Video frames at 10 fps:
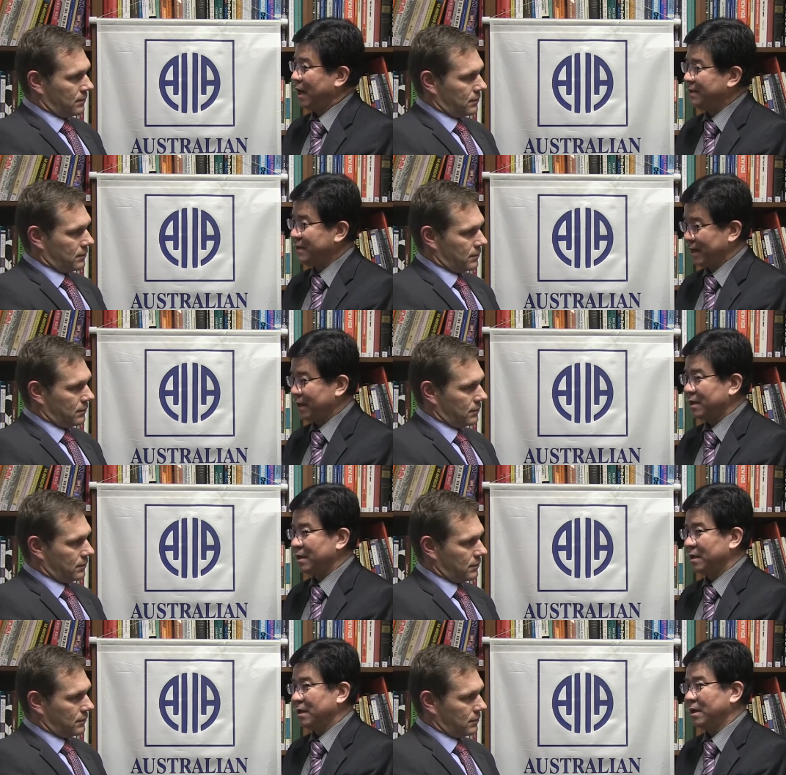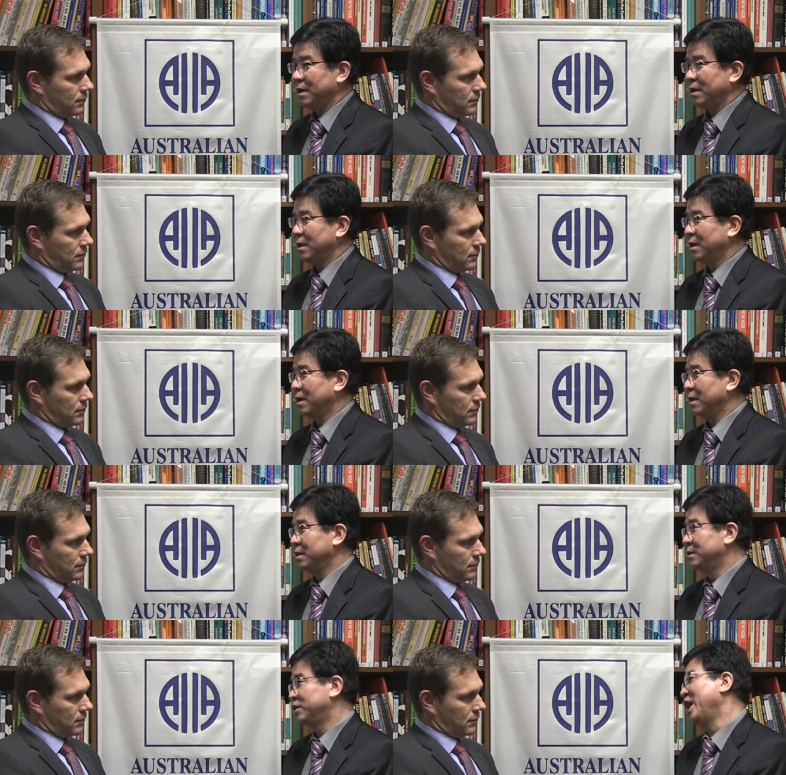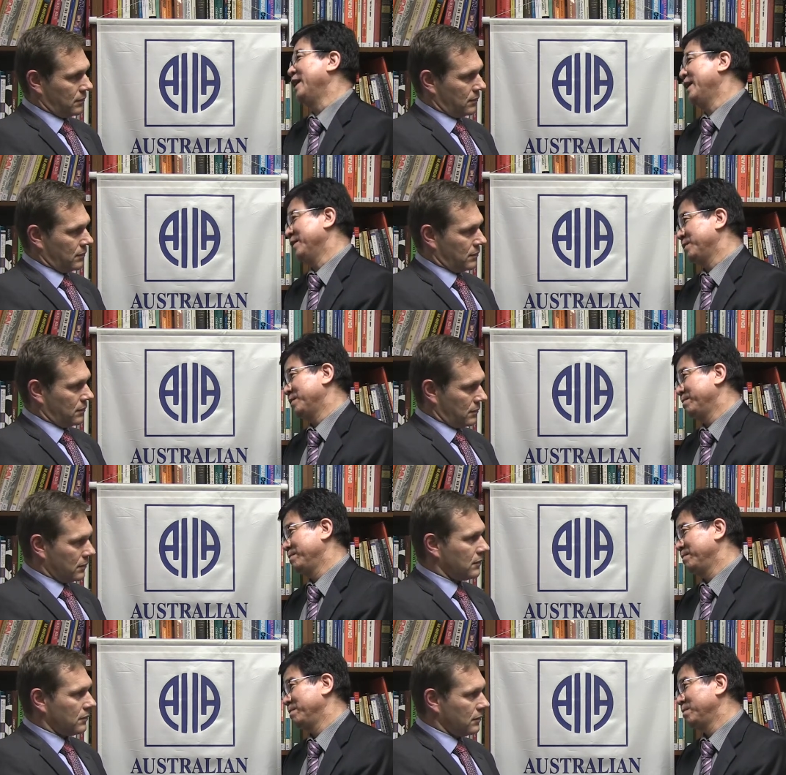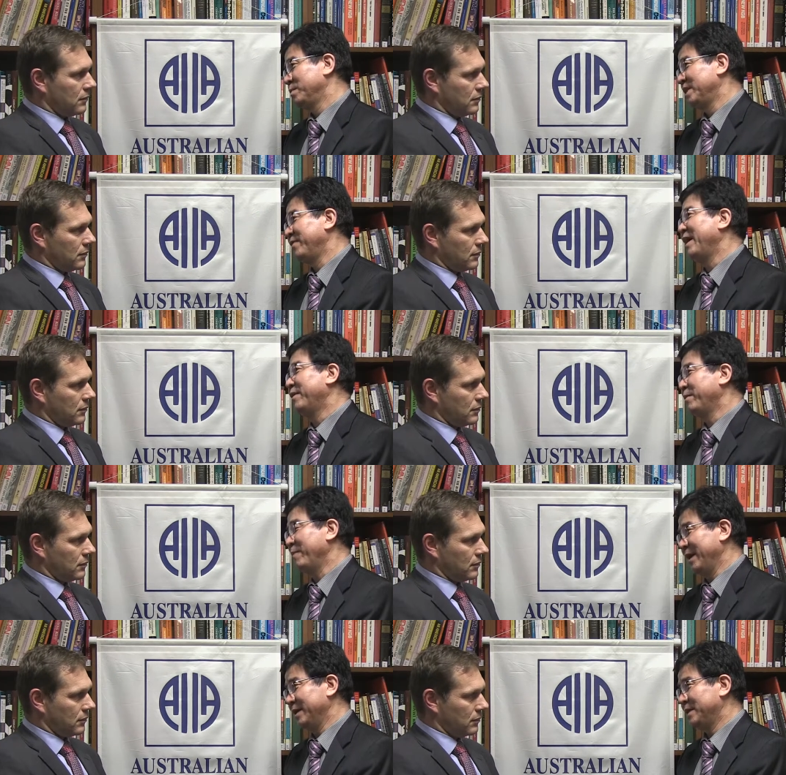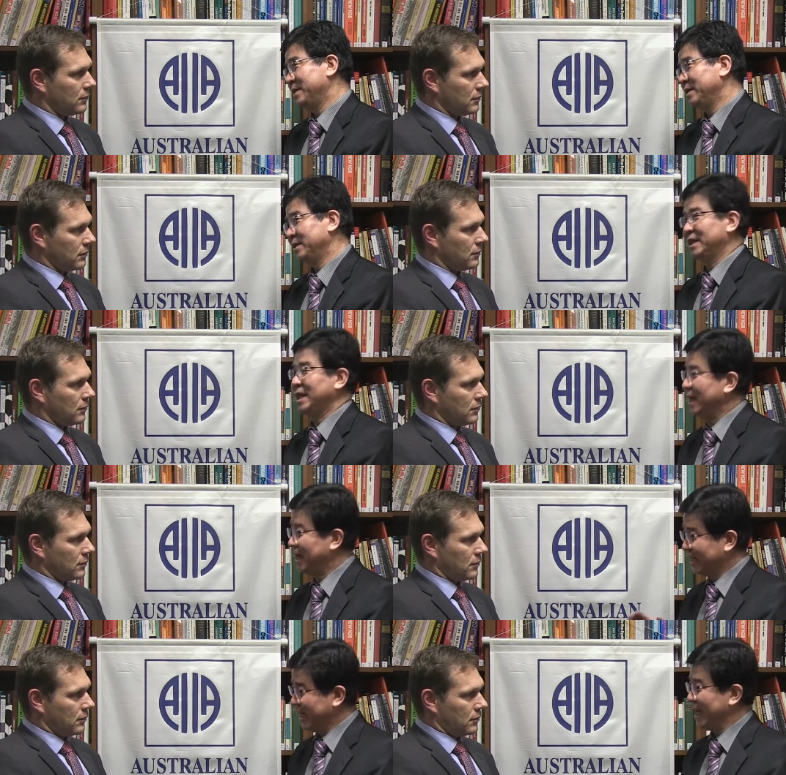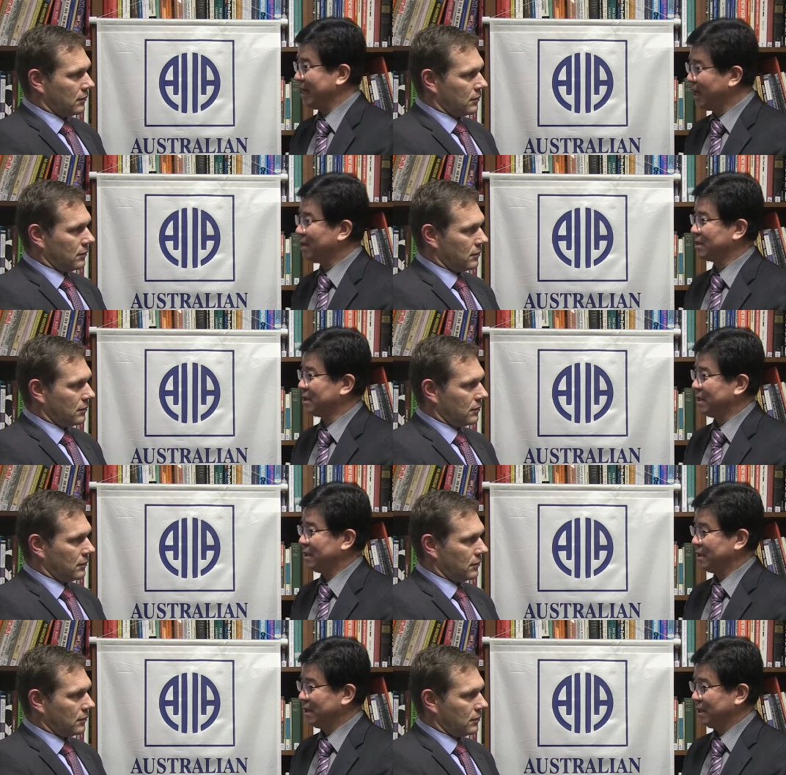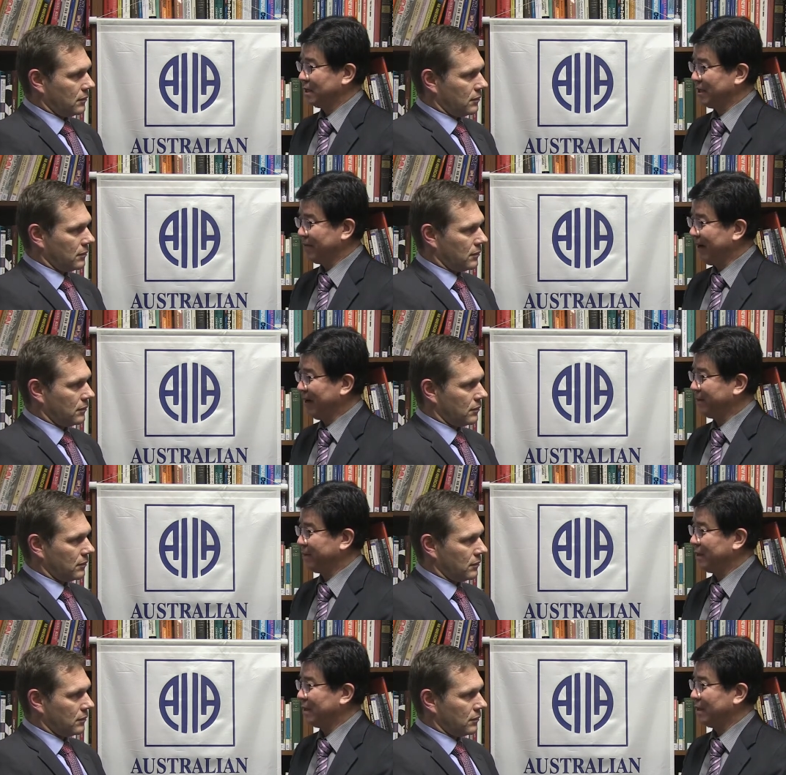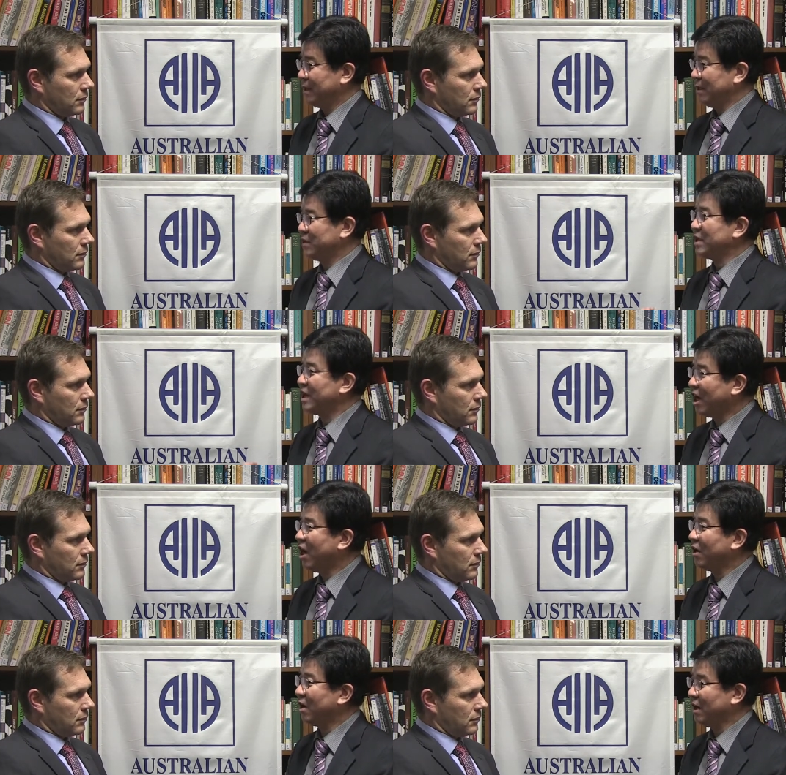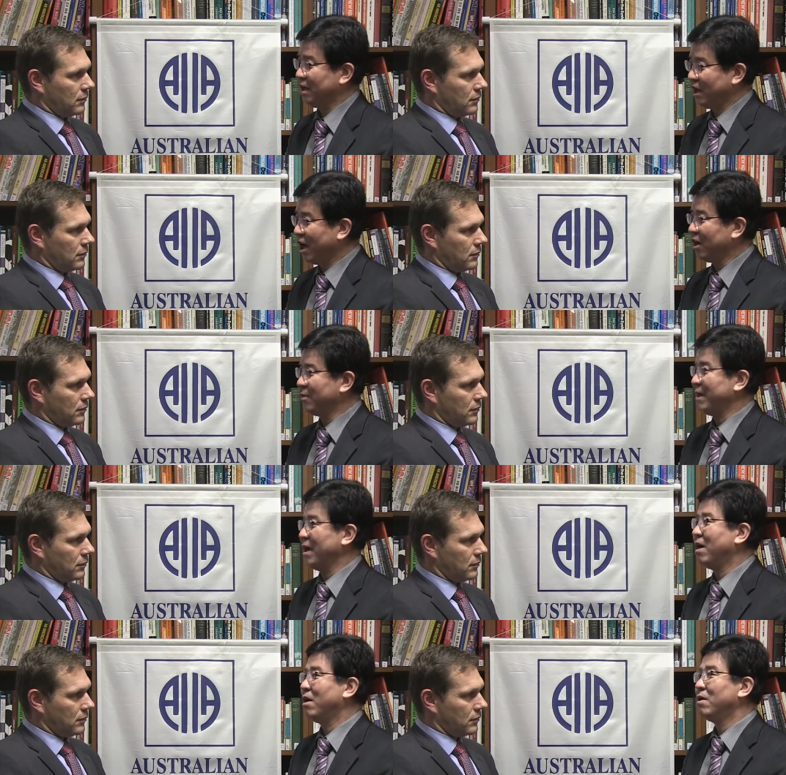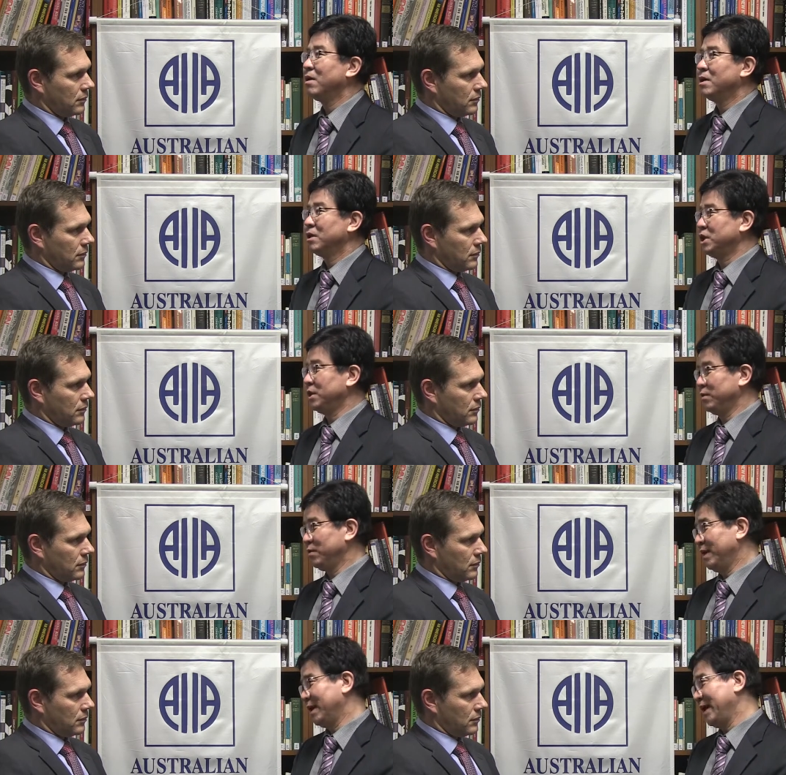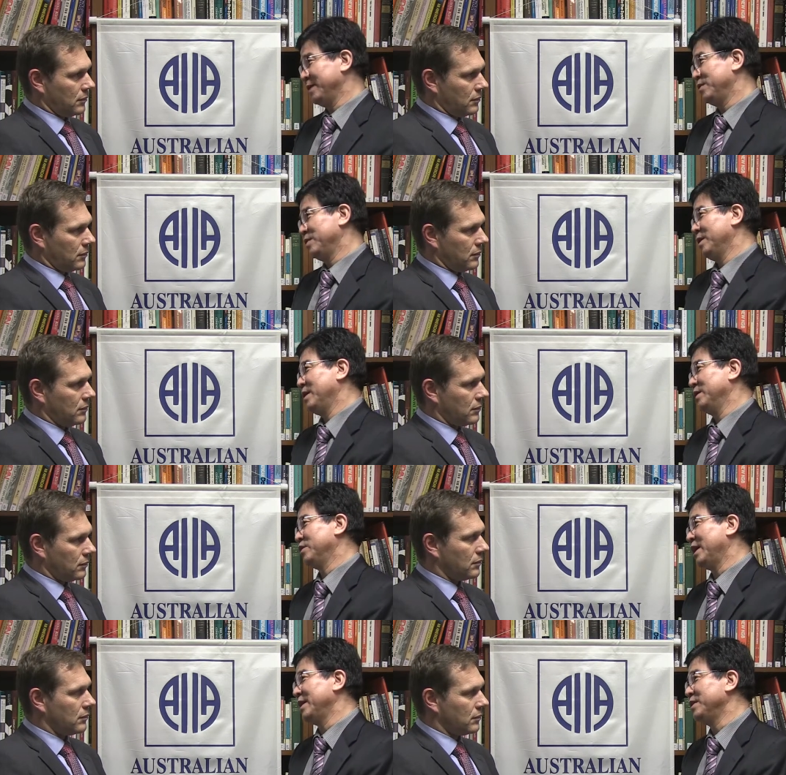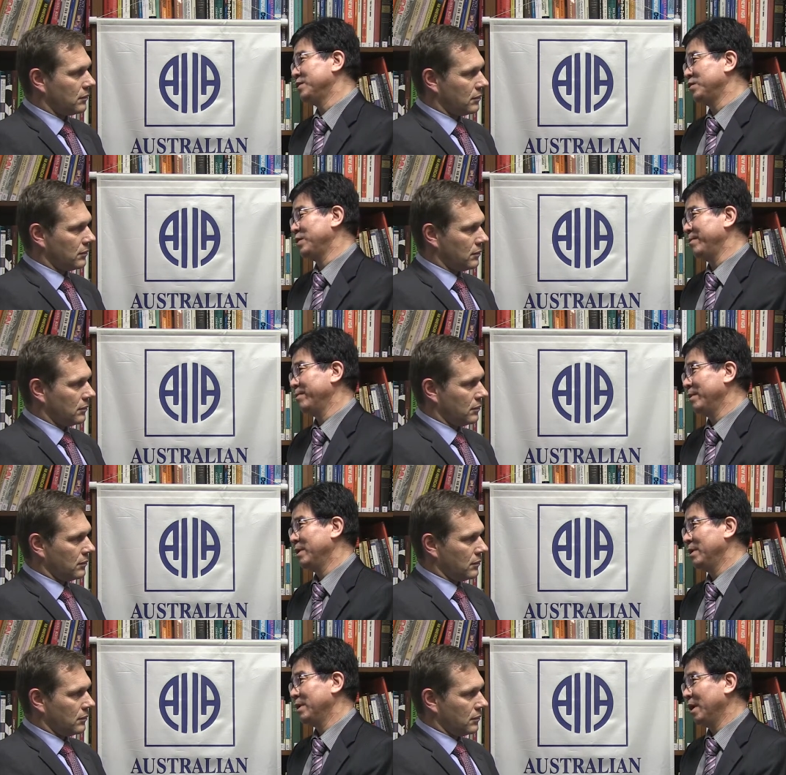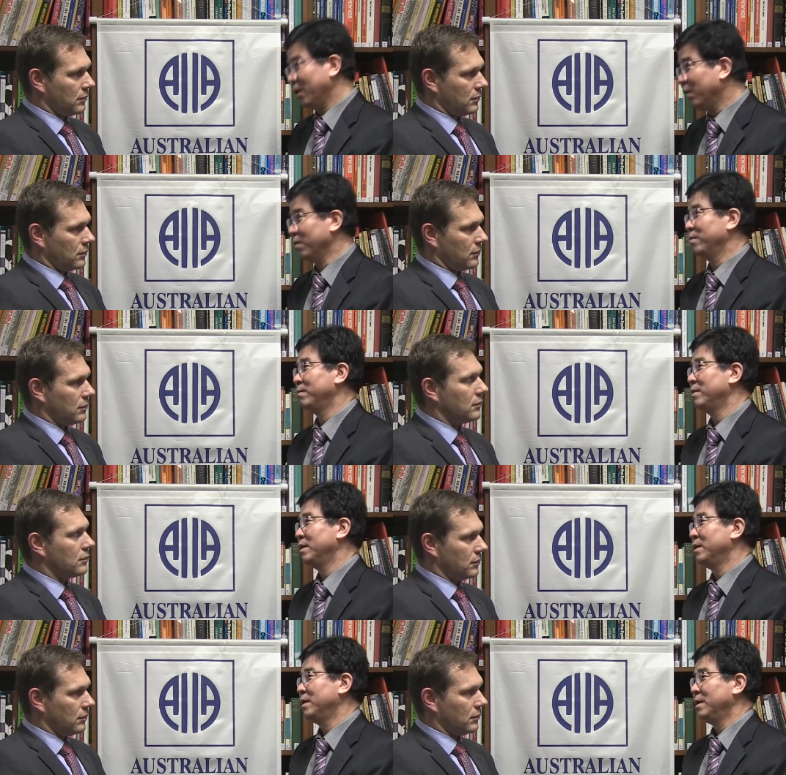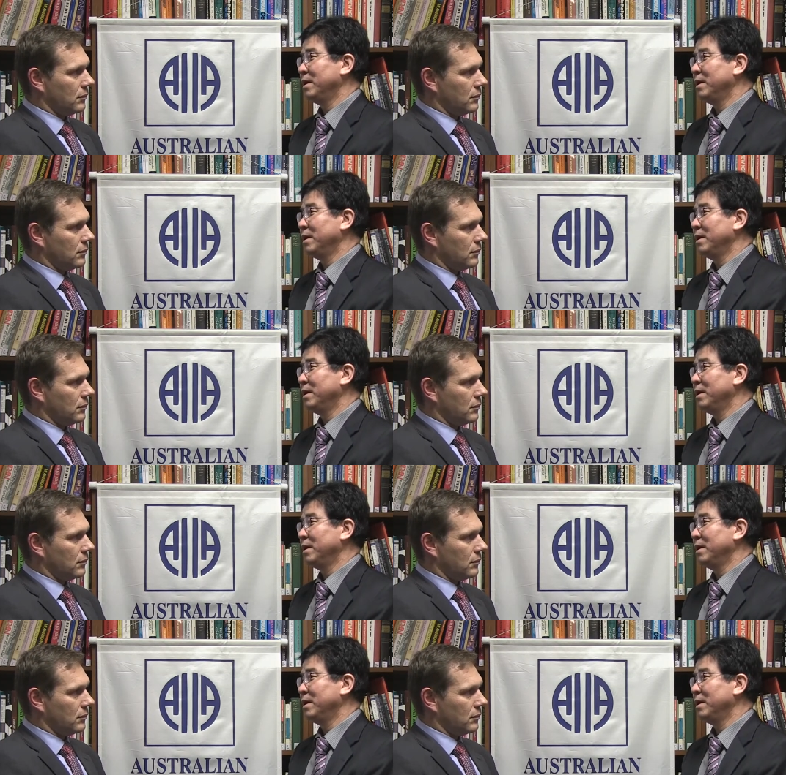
Speaker 1: I think uh, China's development, China cannot develop its econ economy or to realize Chinese dream alone. Mm.